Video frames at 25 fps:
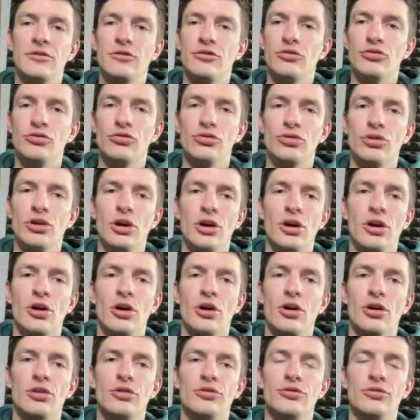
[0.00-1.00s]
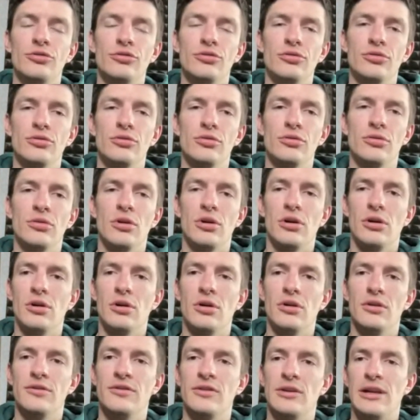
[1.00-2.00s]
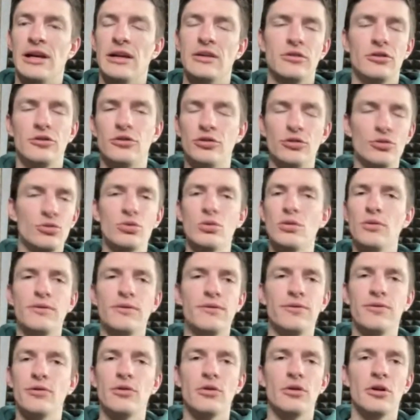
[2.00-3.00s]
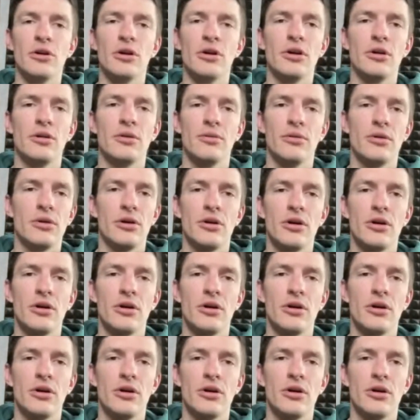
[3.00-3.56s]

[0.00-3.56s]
to select a tool for